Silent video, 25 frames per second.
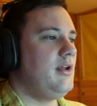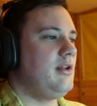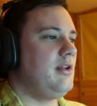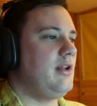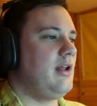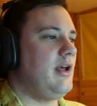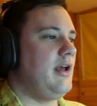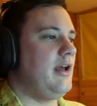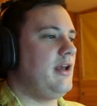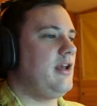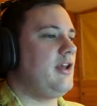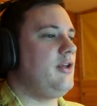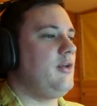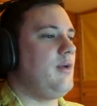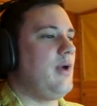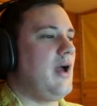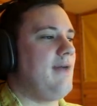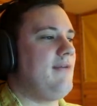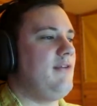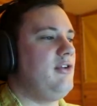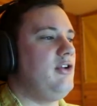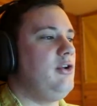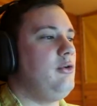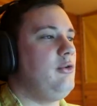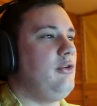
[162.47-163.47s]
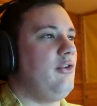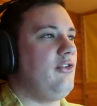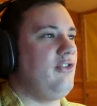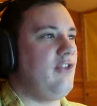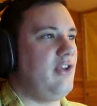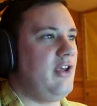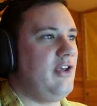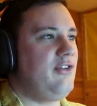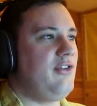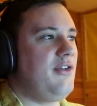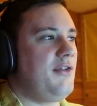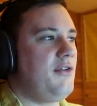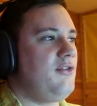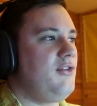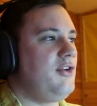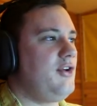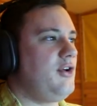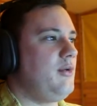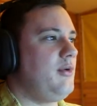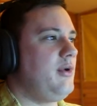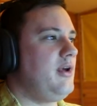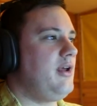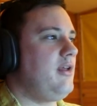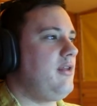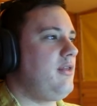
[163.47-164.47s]
Like you have a new disease you have to
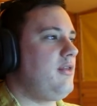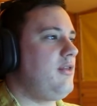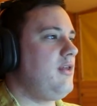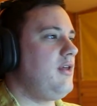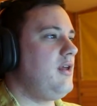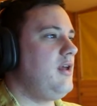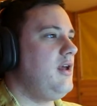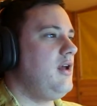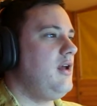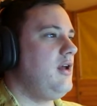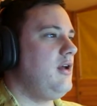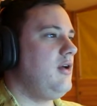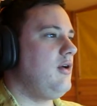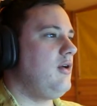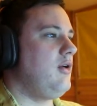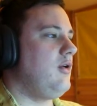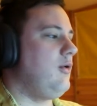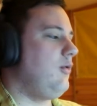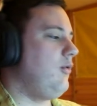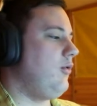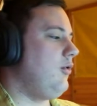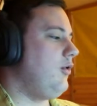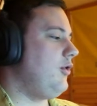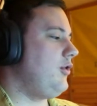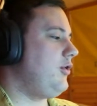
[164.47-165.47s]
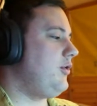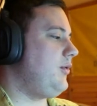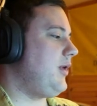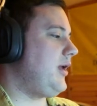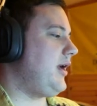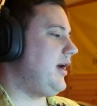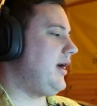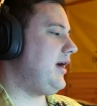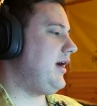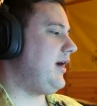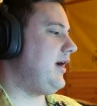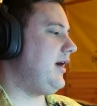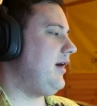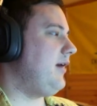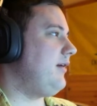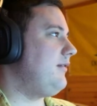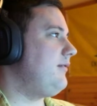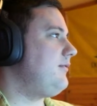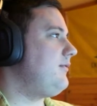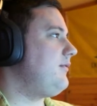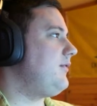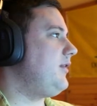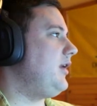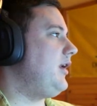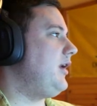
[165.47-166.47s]
deal with, or you
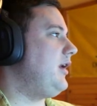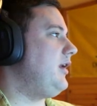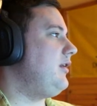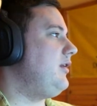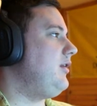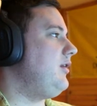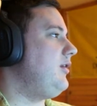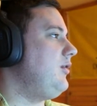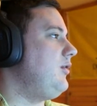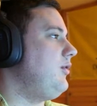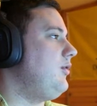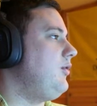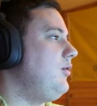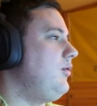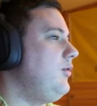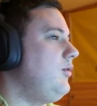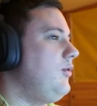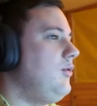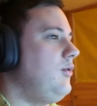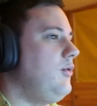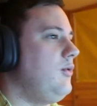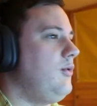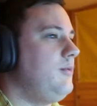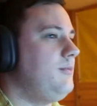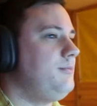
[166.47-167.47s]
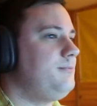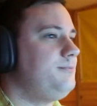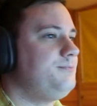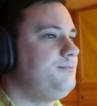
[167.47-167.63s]
have a new.